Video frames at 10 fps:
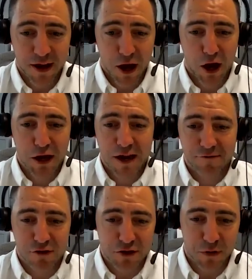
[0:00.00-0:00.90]
a year
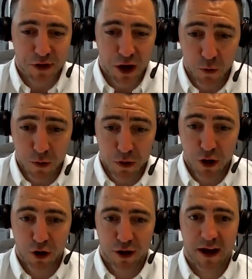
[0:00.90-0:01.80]
or so ago, we were
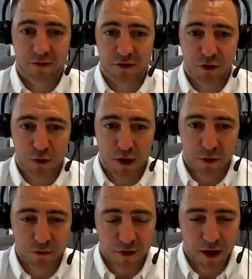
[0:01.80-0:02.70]
learning how to do
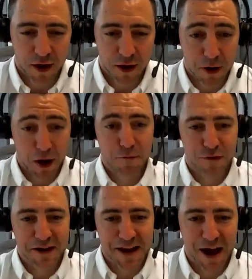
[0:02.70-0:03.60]
those. And
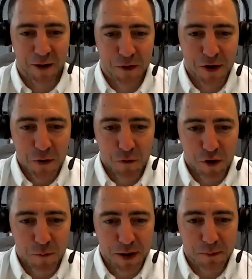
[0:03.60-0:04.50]
hopefully now
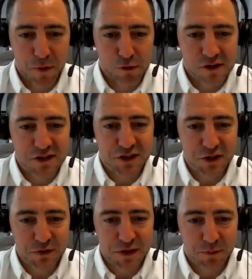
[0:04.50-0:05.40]
we're a bit more
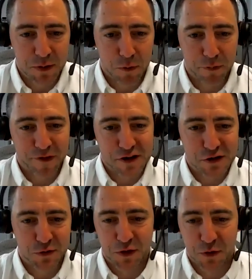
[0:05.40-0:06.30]
astute and a bit more
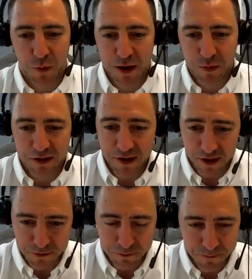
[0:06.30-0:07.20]
professional in the way we
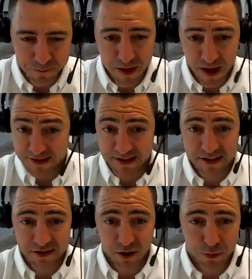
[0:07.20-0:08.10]
conduct them, as an
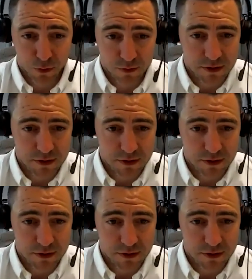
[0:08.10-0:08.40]
example.